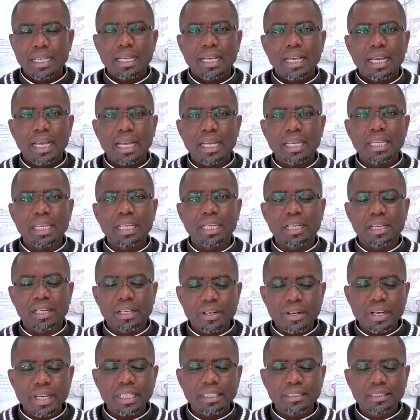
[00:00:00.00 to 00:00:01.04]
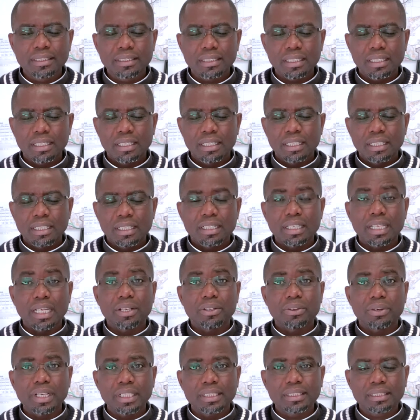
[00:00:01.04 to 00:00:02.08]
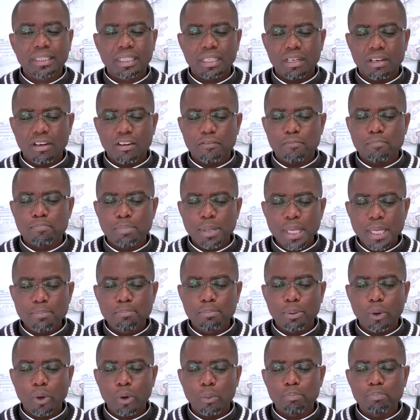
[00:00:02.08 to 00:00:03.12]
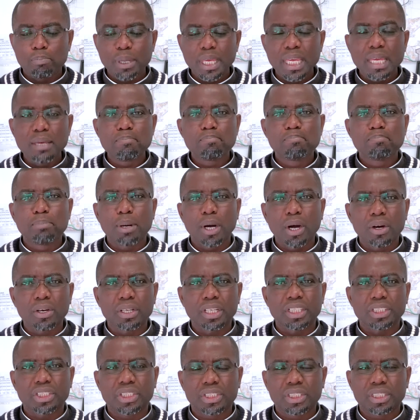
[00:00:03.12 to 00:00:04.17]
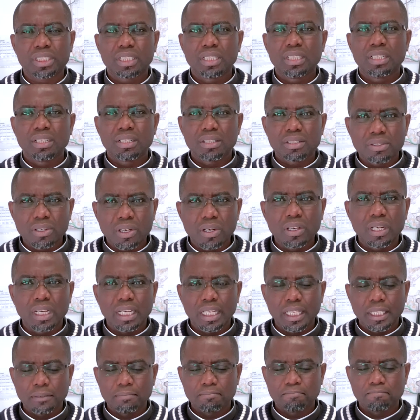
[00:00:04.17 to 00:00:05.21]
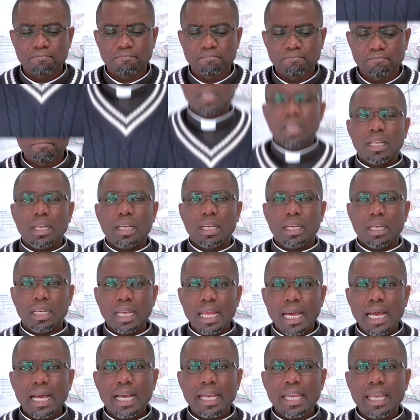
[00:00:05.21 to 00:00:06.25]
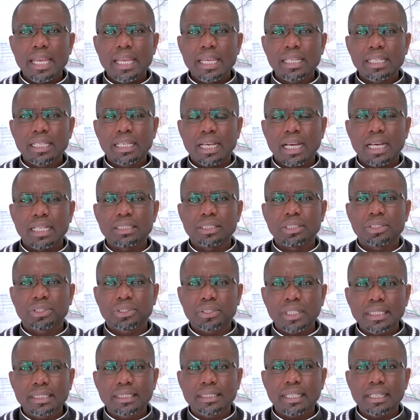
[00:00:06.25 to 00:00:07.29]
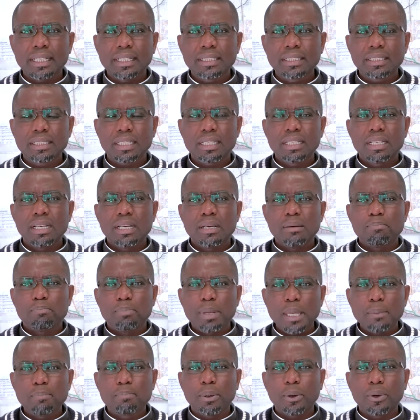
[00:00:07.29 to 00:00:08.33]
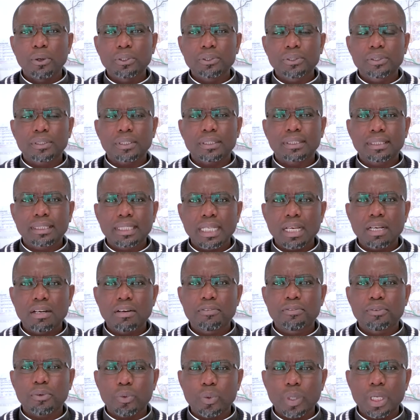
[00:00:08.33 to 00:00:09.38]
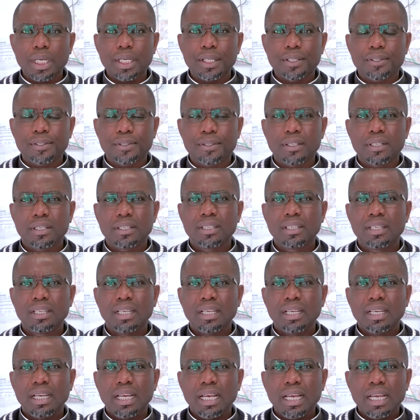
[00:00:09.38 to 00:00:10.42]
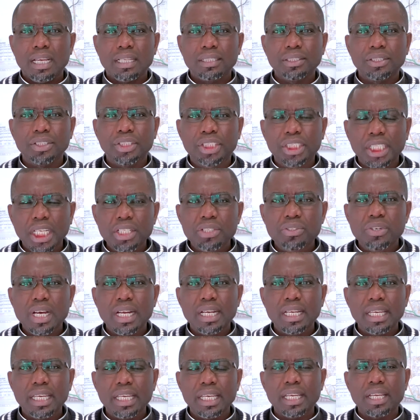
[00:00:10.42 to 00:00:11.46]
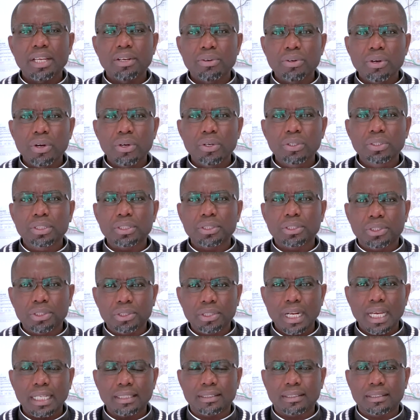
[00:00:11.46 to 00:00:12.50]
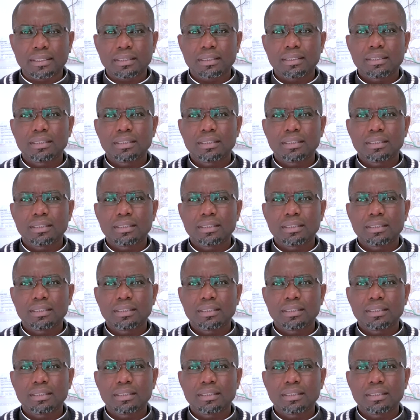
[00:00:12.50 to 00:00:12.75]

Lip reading: and increase the risk of people being punished wrongly. Lying can threaten people's self-worth and generally erode trust